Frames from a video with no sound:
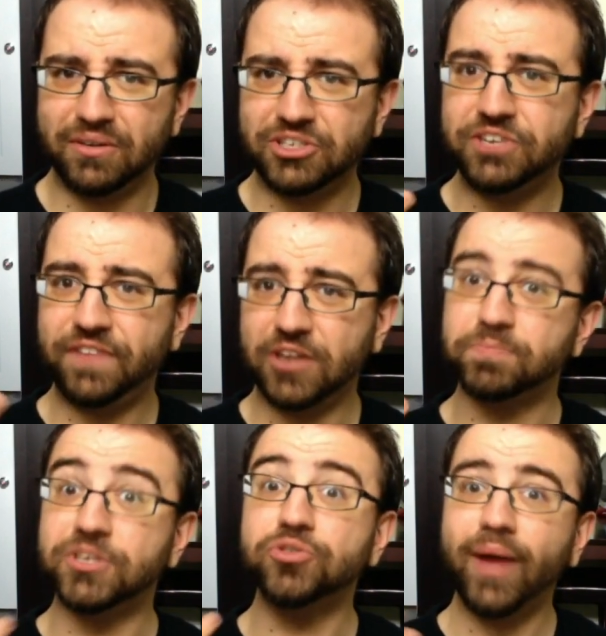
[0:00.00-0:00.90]
she feels
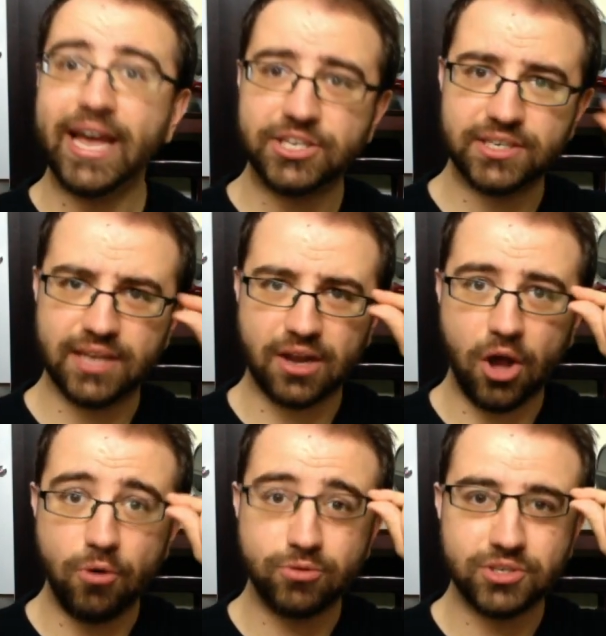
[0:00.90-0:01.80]
betrayed. She's like,
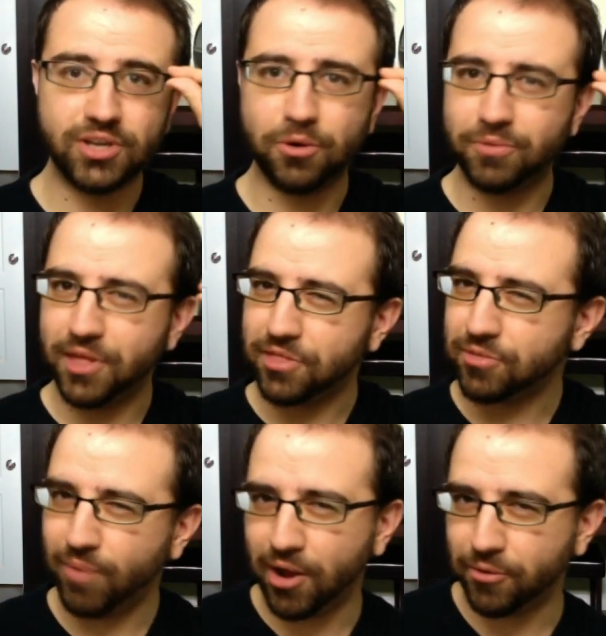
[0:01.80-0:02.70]
oh, so the
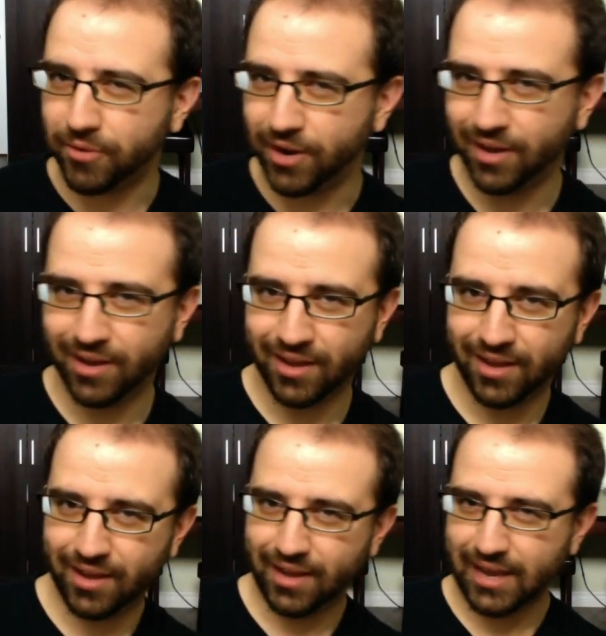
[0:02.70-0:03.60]
throne
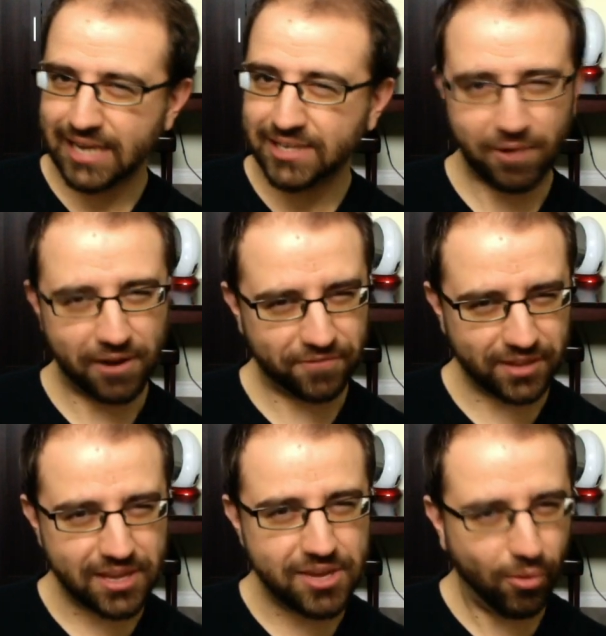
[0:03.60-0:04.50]
is
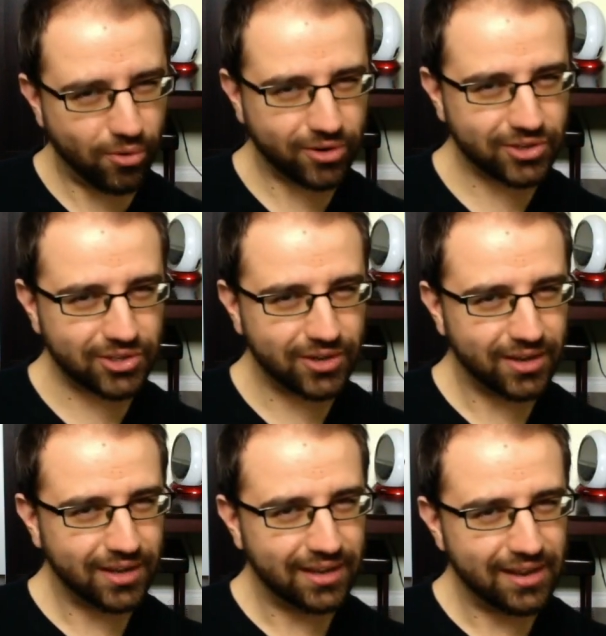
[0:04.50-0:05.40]
rightfully yours.
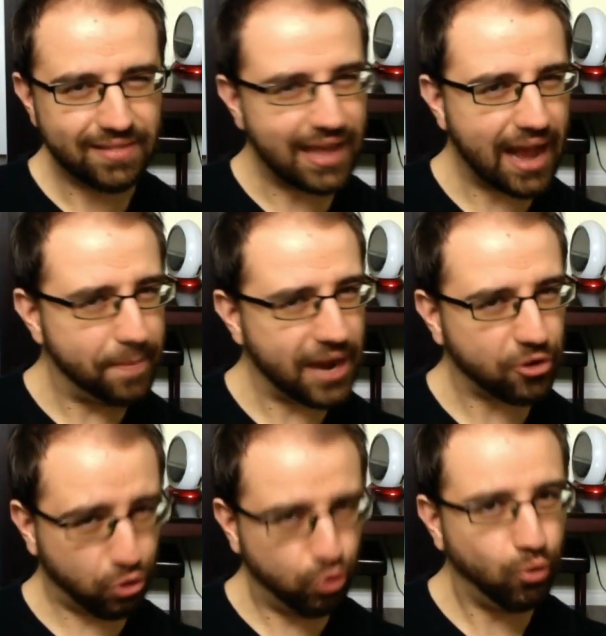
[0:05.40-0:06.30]
I'm
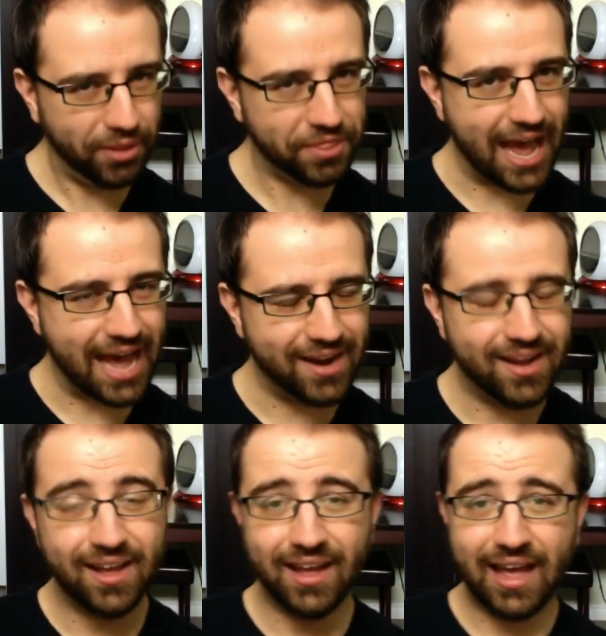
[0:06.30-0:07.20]
not cool with that.
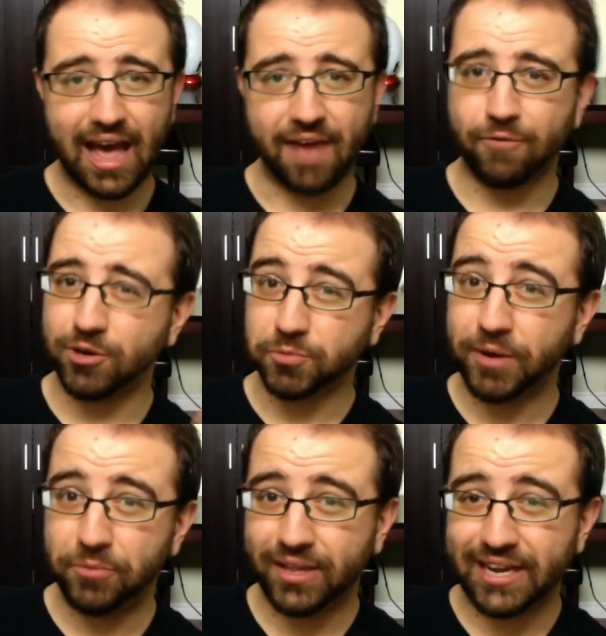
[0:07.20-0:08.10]
Of course,
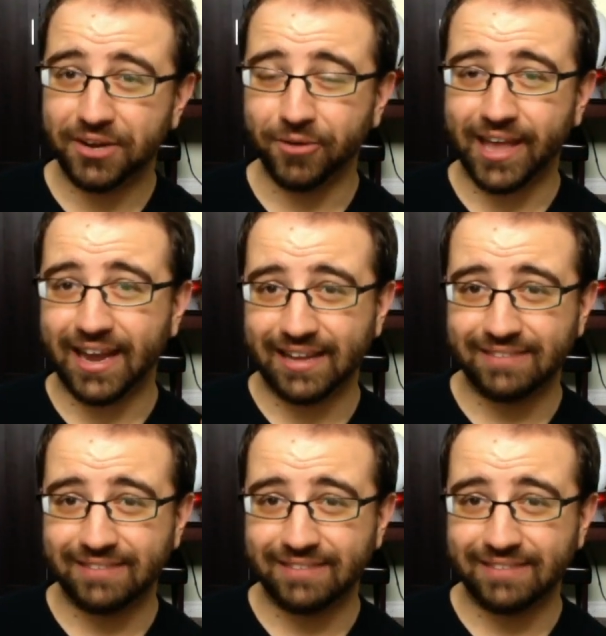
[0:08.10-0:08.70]
we really don't get